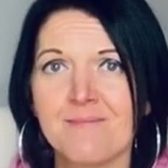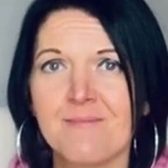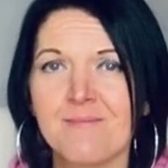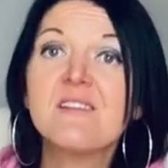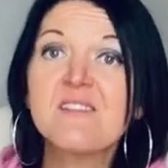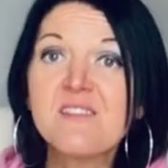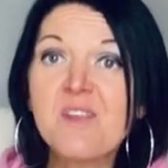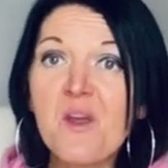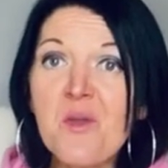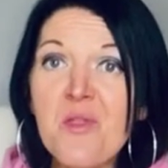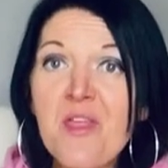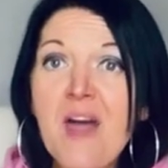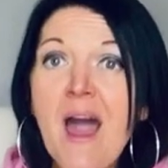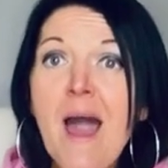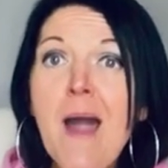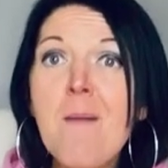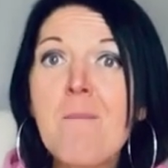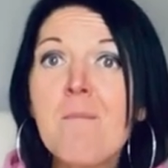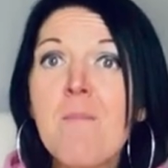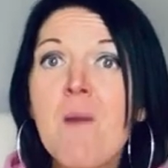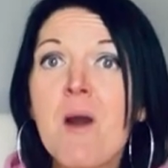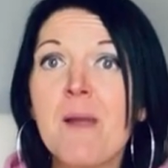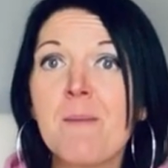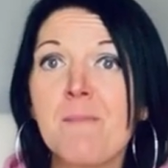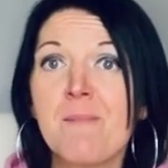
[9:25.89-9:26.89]
So
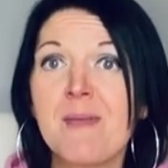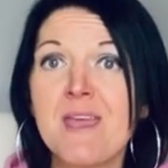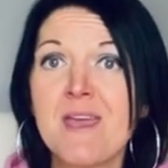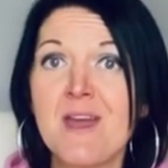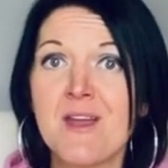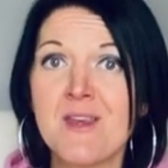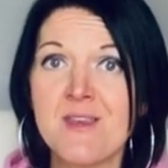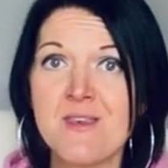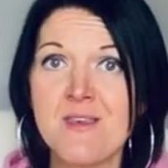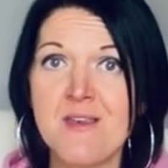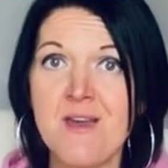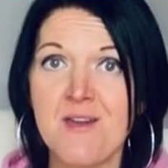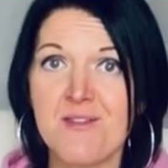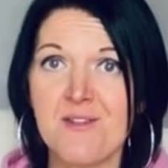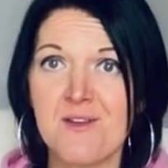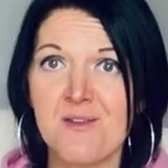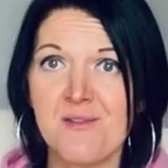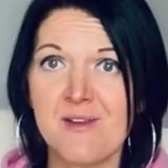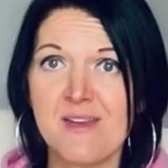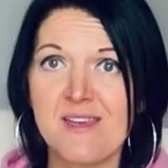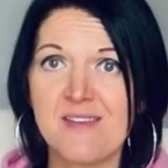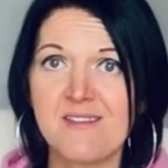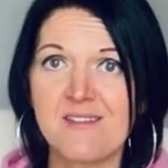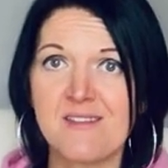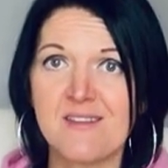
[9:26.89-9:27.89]
that might be another
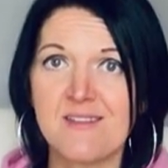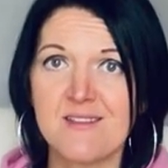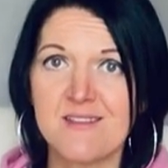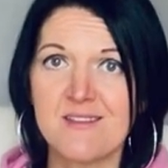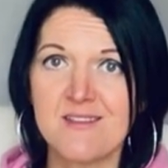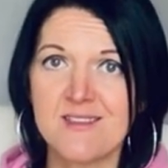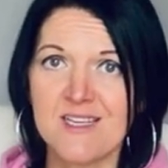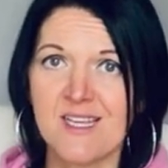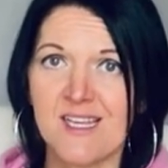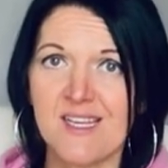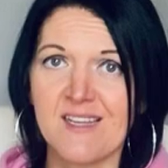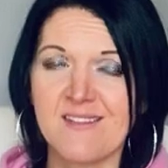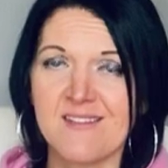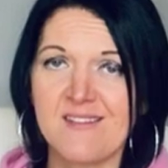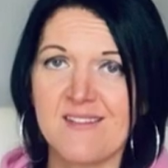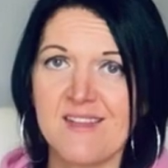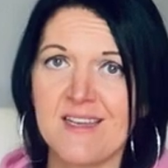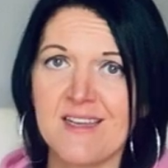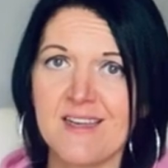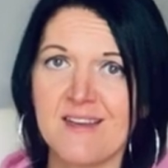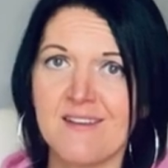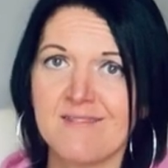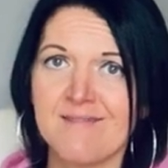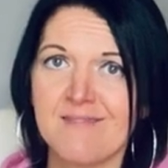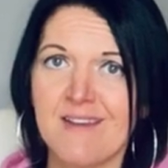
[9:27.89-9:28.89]
reason to
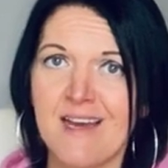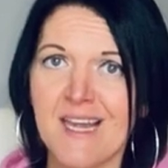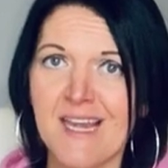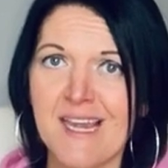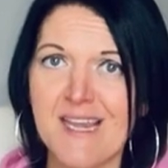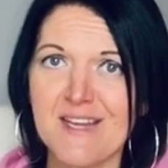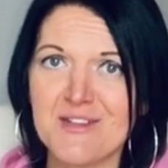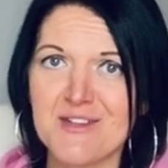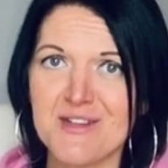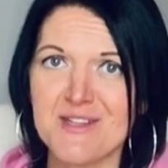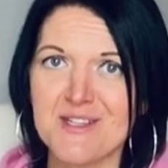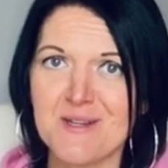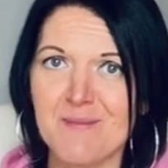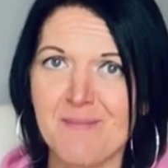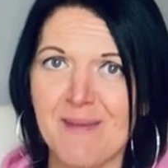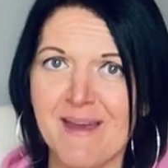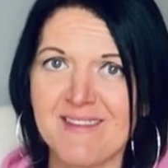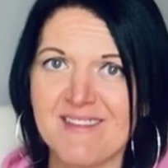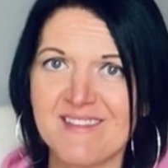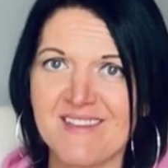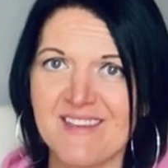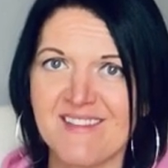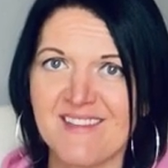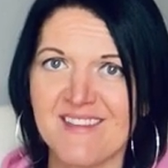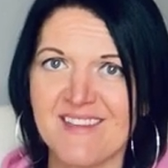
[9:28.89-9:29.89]
consider a
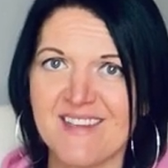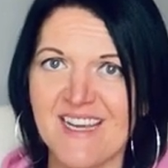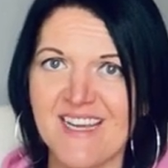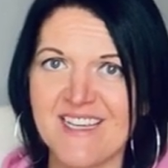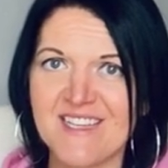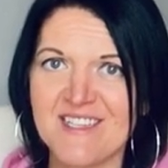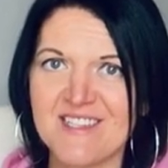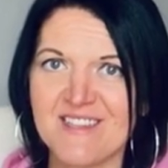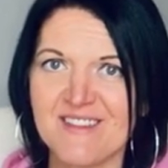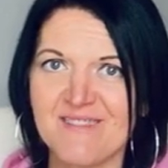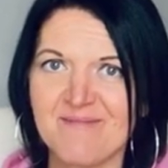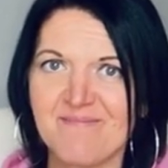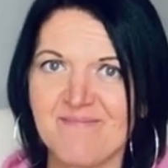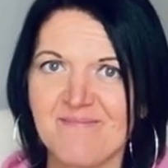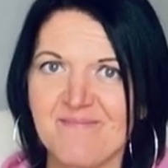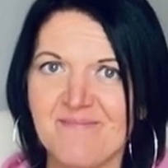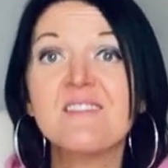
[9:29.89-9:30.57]
literature-based dissertation.